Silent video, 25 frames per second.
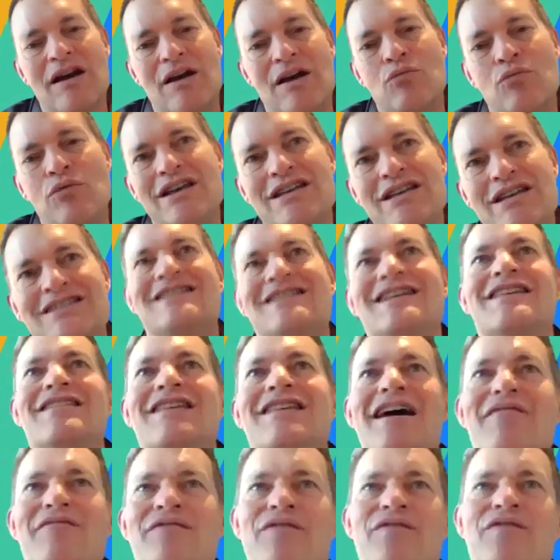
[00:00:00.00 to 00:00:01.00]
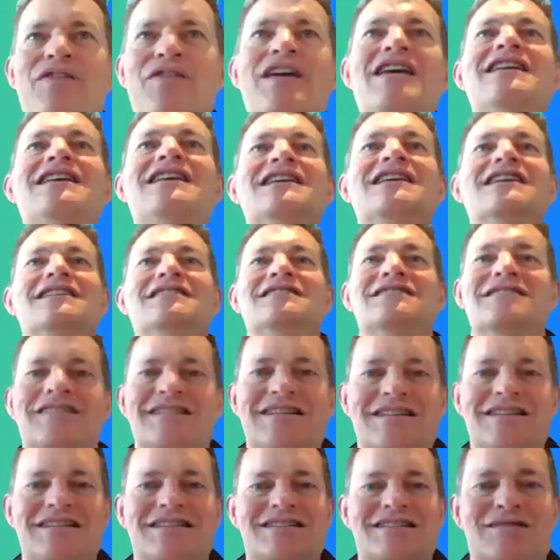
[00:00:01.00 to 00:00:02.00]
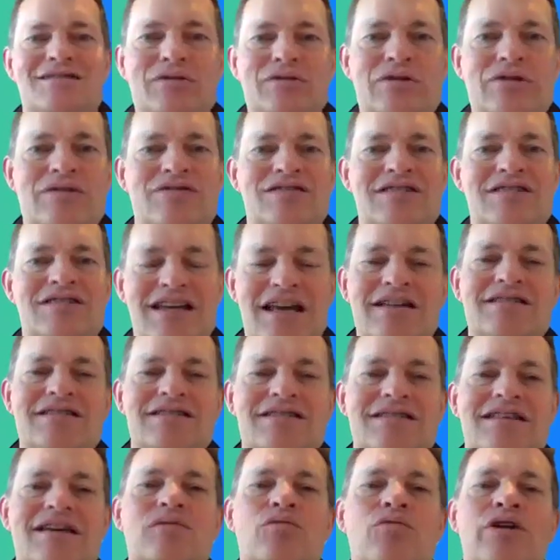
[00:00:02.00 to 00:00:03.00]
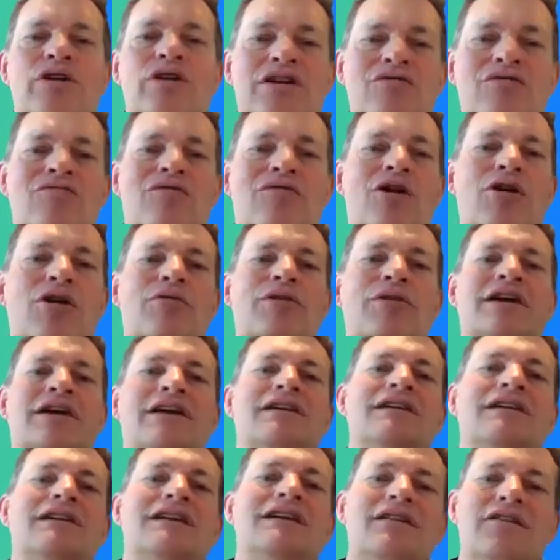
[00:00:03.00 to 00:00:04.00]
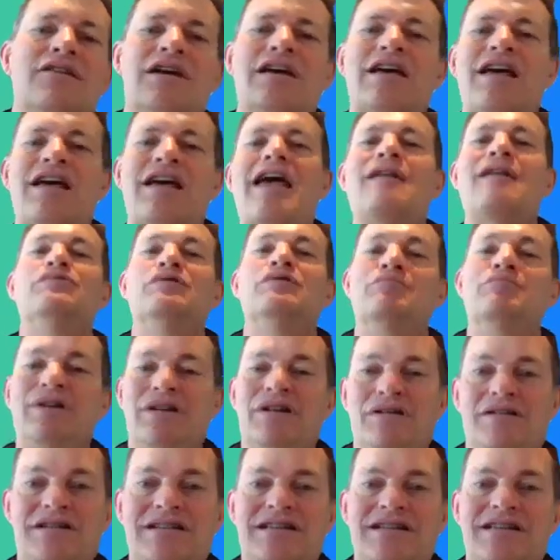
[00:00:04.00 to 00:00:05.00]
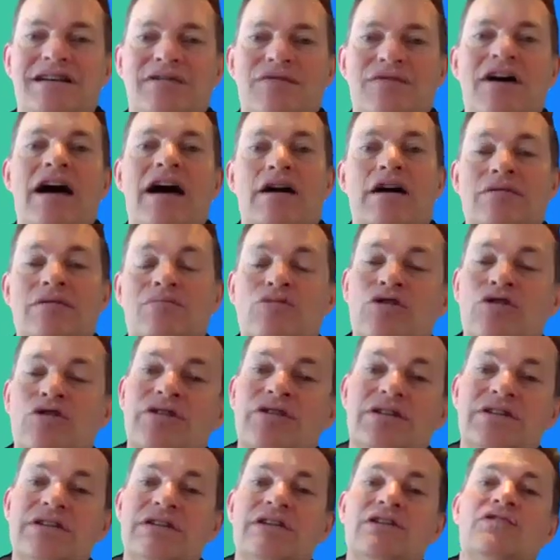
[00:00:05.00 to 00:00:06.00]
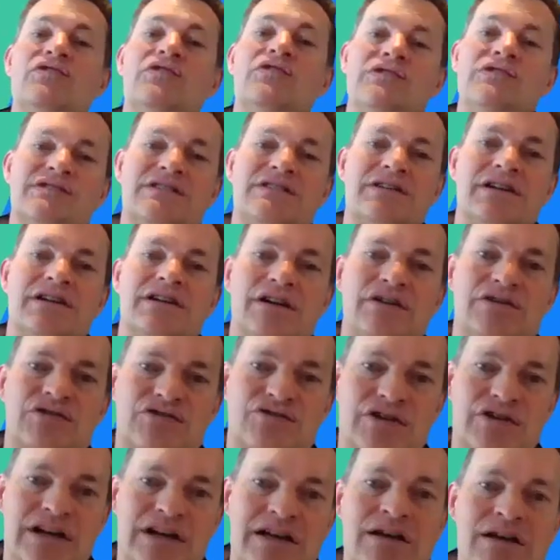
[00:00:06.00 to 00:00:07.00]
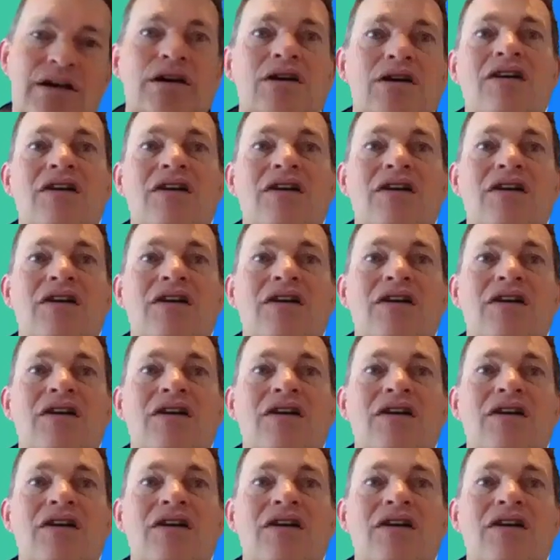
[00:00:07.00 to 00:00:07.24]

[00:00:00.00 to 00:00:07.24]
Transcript: And we see that feeding into this sort of sense that we're growing the capability of our community across the country.